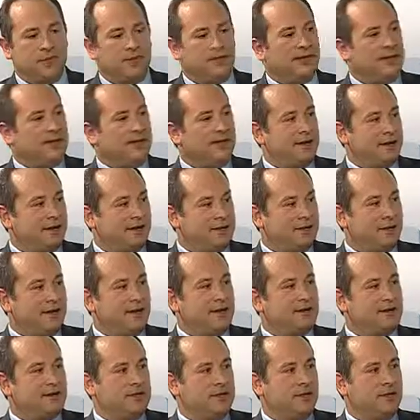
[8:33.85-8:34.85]
It
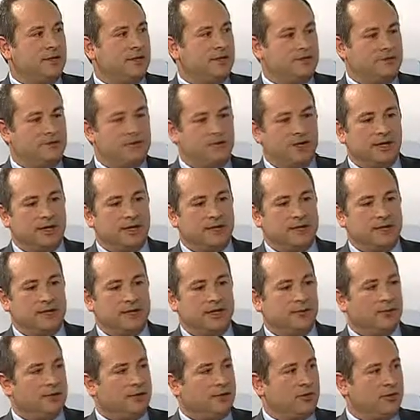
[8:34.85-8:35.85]
sounds kind of
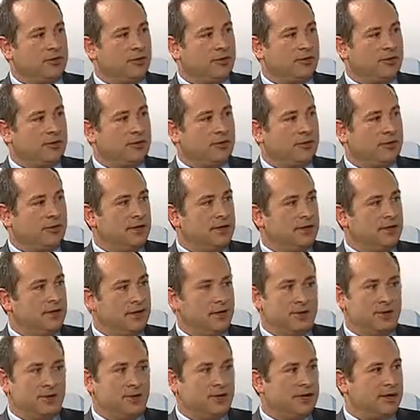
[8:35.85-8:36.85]
hypocritical. I
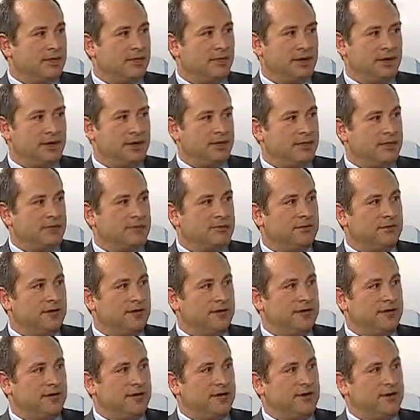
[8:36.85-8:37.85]
don't want to operate on you.
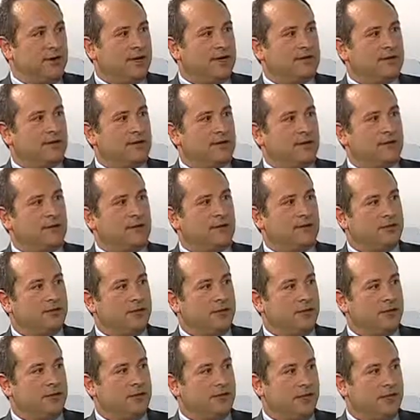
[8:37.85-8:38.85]
I'd rather be able to
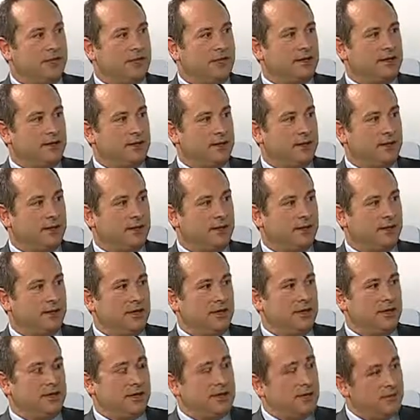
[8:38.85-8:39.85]
treat you medically
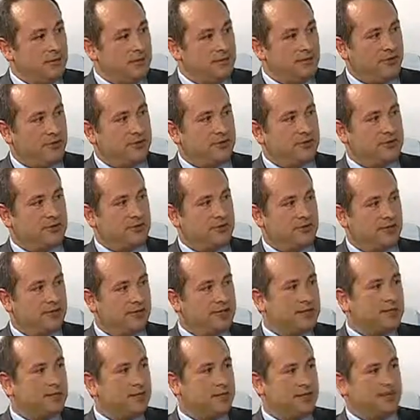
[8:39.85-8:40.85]
and keep you functioning, because
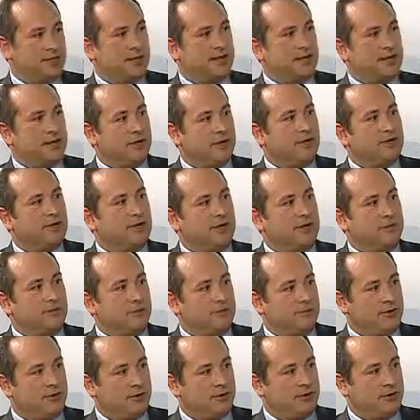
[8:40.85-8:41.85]
that's my job, right? Keep you
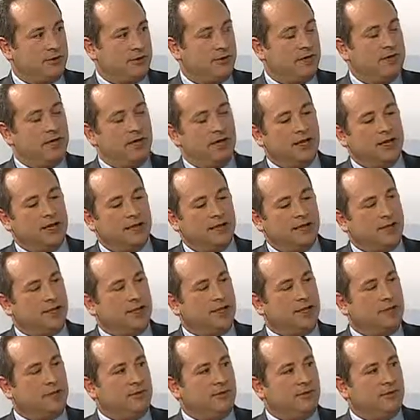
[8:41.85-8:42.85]
functioning. If I can
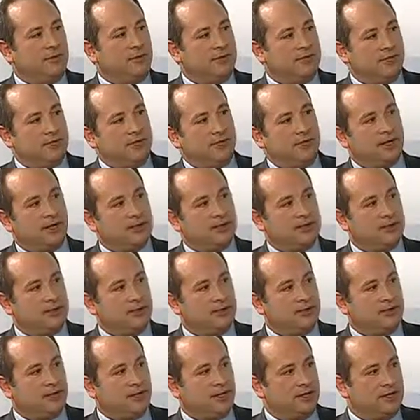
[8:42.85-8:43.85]
keep you functioning without
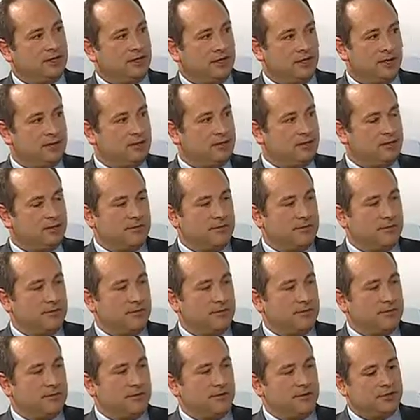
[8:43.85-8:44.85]
surgery, then I'm doing a
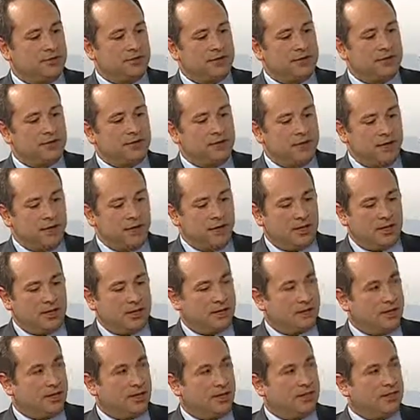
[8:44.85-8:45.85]
wonderful job.
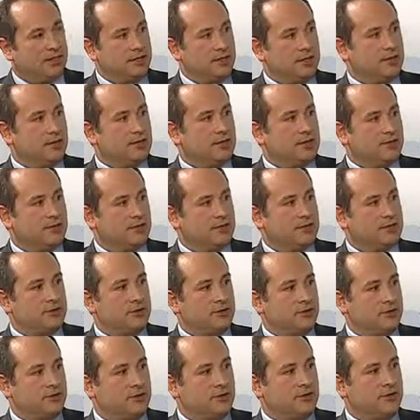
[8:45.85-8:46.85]
Injections, physical
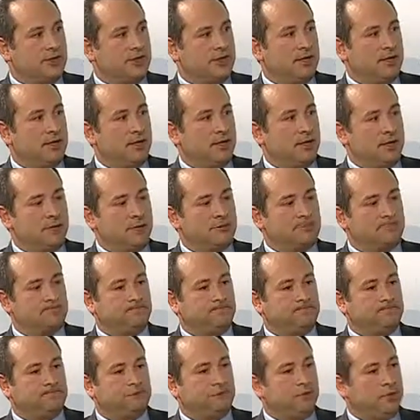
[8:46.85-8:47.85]
therapy,
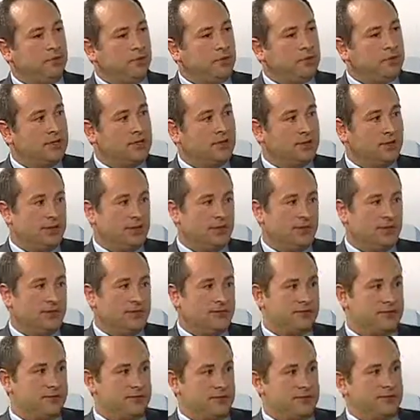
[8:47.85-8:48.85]
you'll decide when you have
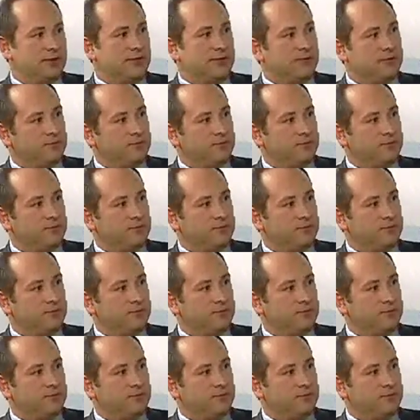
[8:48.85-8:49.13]
surgery.